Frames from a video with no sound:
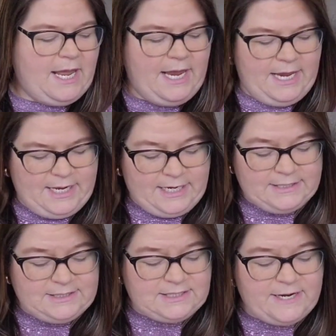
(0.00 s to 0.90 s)
And
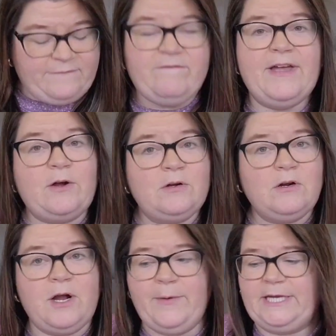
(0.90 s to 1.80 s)
instead of
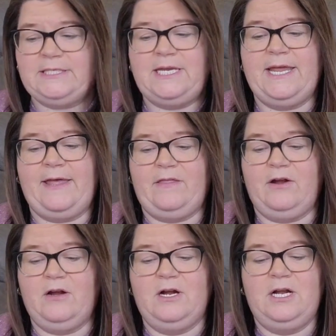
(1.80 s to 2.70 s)
Velcroing
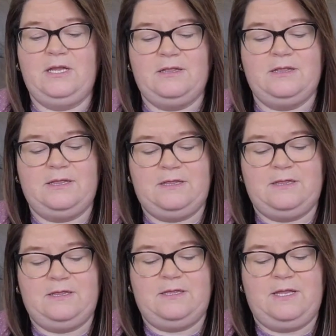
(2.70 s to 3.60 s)
together,
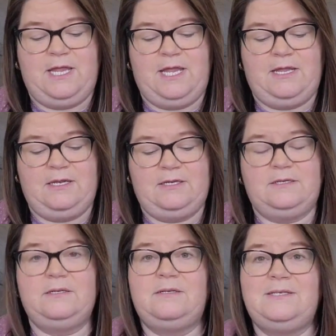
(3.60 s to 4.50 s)
it
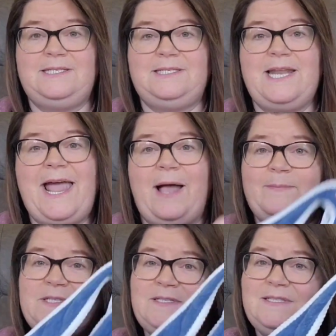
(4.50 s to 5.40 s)

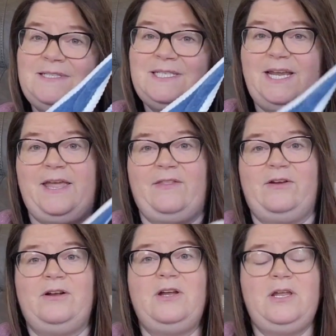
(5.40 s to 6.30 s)
snaps
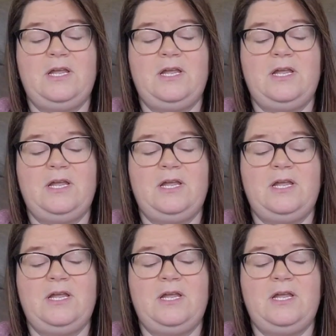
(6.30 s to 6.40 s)
together.